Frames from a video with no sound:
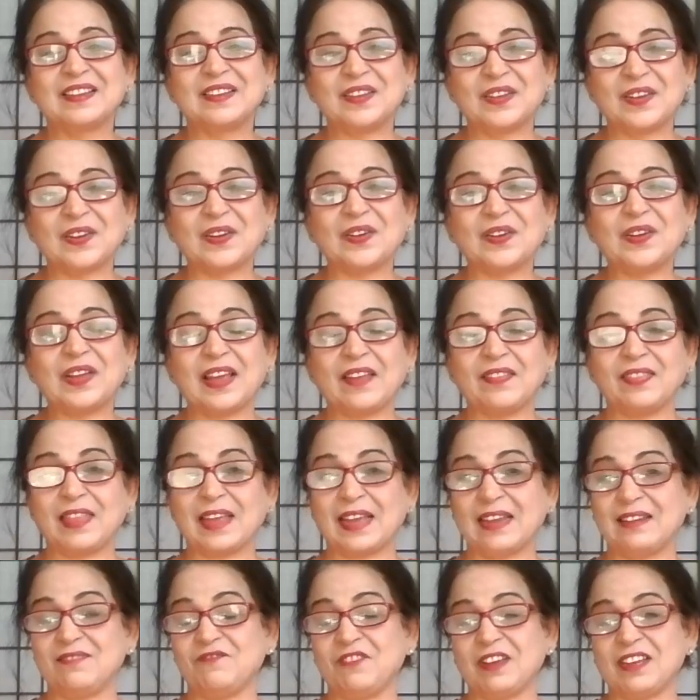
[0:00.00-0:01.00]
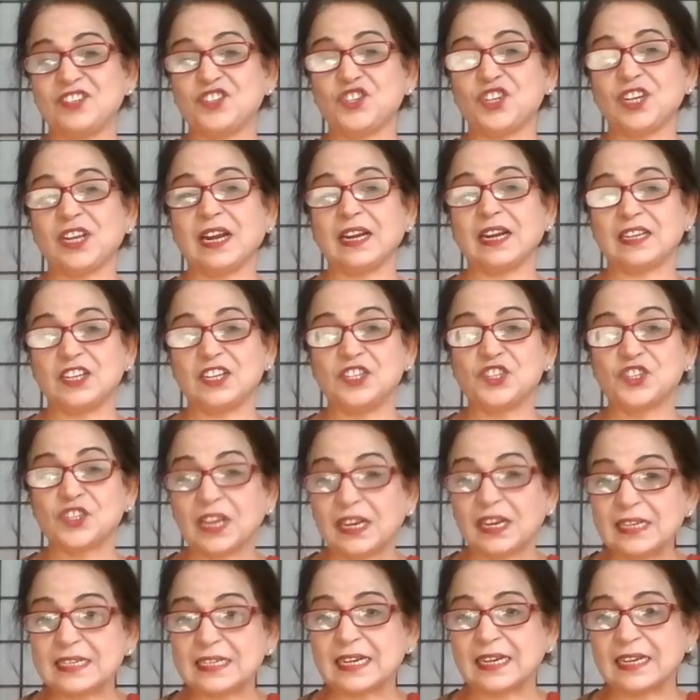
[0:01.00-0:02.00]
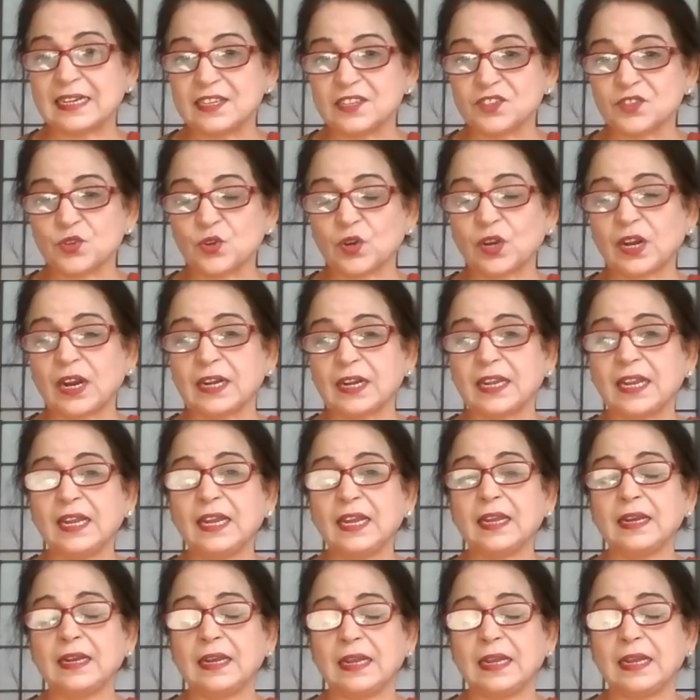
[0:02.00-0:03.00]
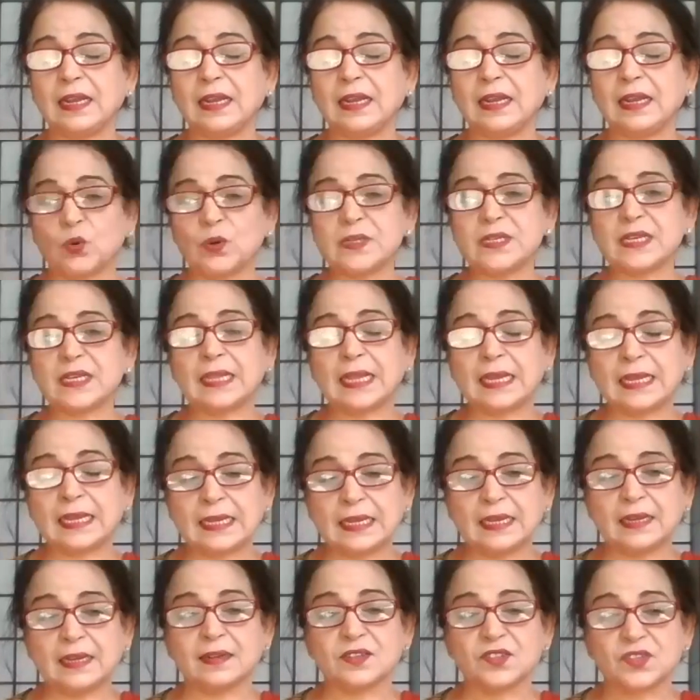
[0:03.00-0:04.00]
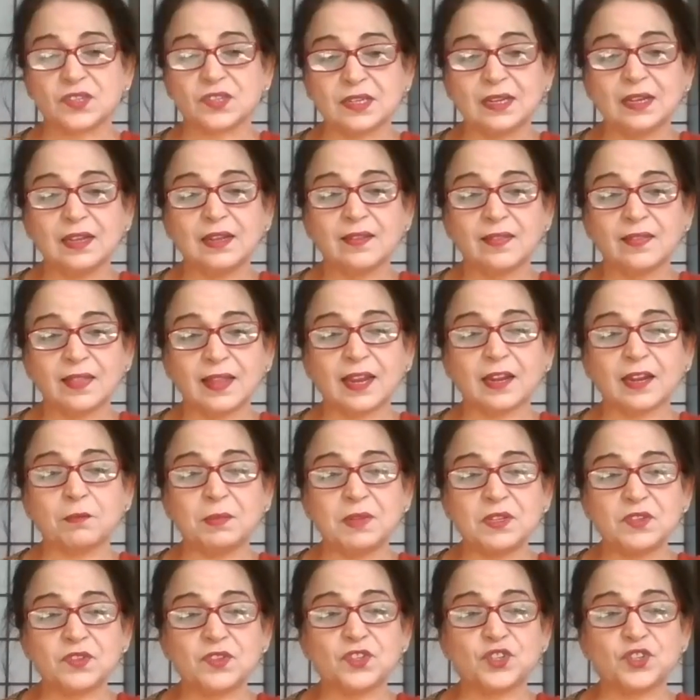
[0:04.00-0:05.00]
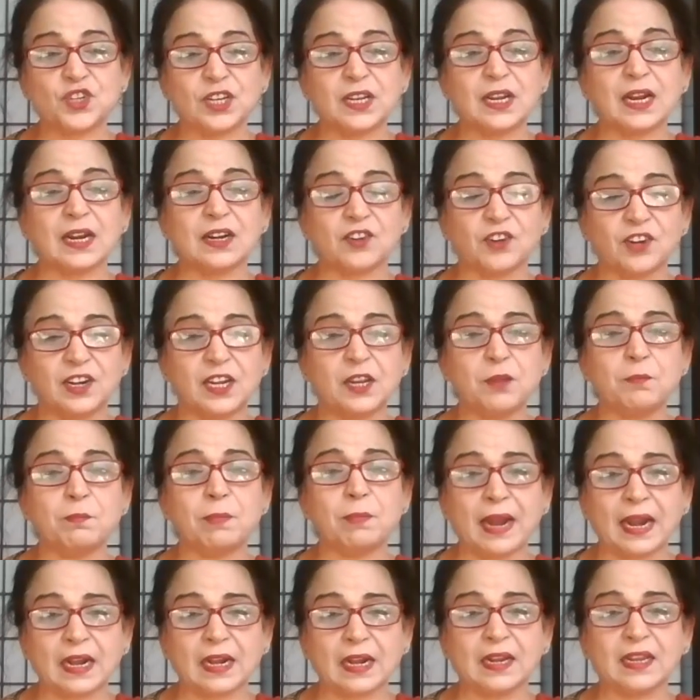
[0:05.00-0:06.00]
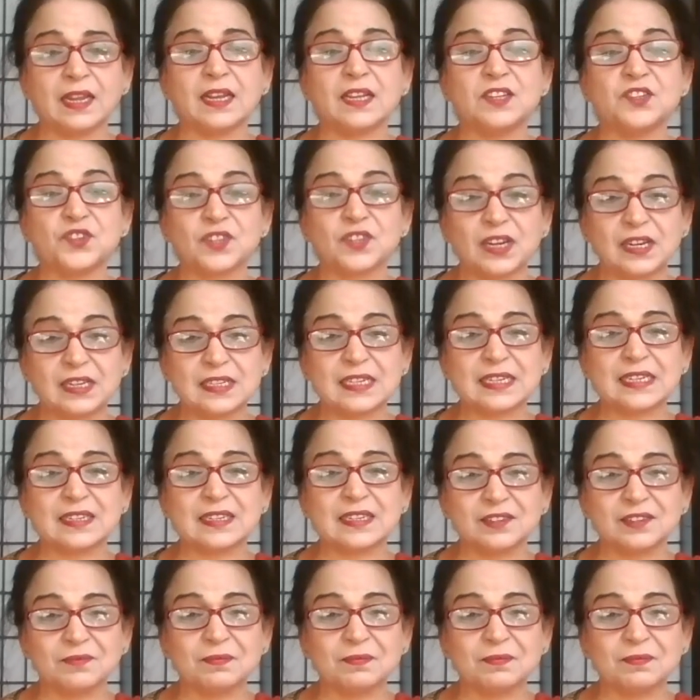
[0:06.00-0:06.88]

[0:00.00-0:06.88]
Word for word: you know and then when she got insulted so cutting a nose and the ears that means she got really badly insulted